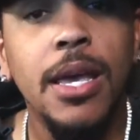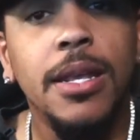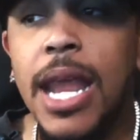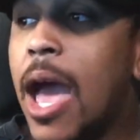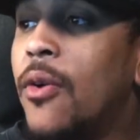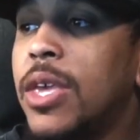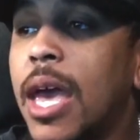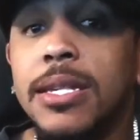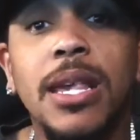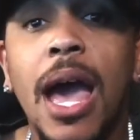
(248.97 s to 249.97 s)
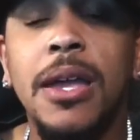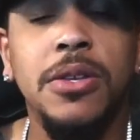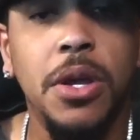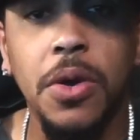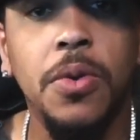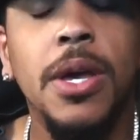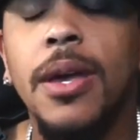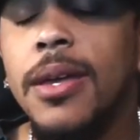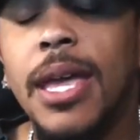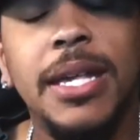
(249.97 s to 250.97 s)
Now, yes, I know,
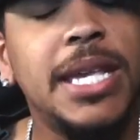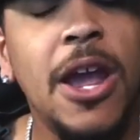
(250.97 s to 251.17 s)
guys,